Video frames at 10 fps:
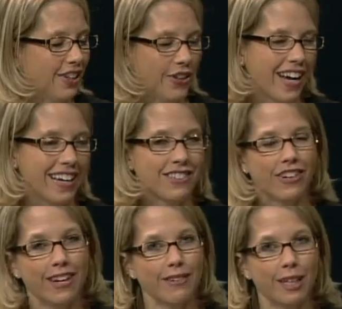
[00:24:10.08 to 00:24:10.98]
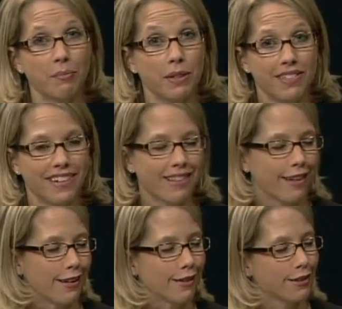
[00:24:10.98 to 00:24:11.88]
you can't well, yeah. you can't really build well,
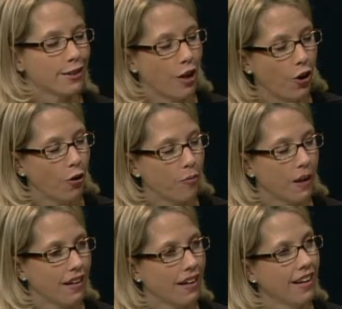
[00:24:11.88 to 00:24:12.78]
anything you, in the snow. But